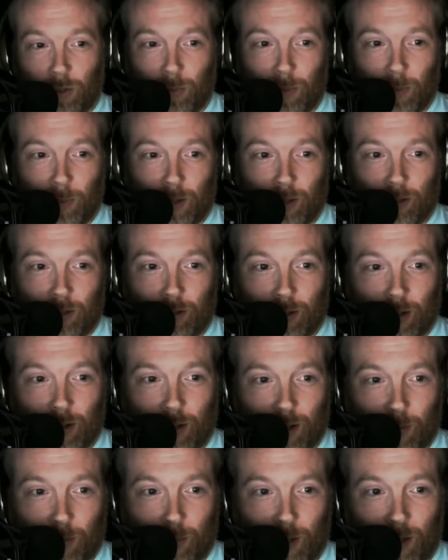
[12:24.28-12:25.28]
me a message. Say, hey,
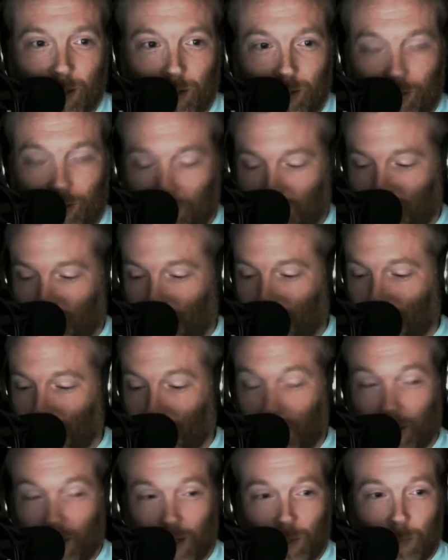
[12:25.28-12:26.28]
come by.
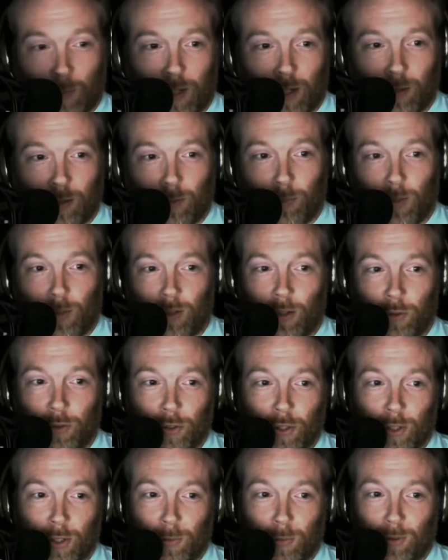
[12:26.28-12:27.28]
Can I come by and touch your
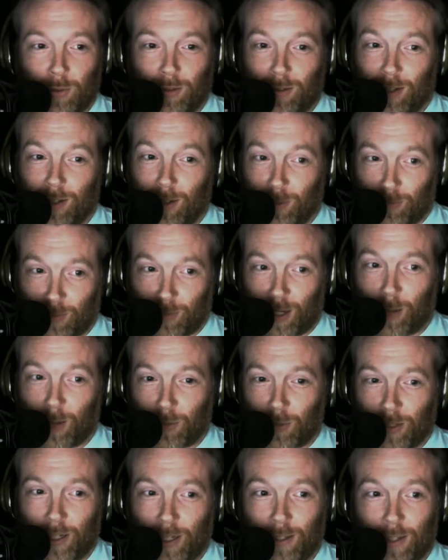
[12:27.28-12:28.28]
goats? And I
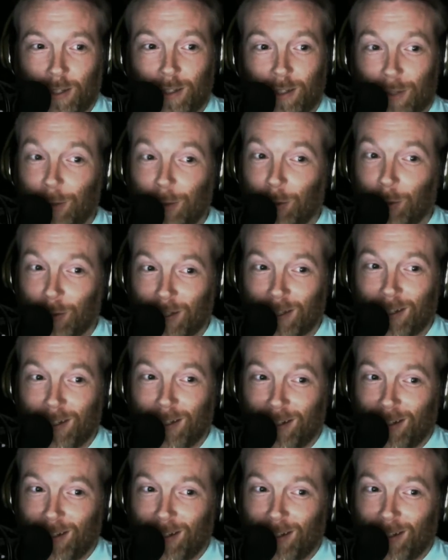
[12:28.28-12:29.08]
will take that literally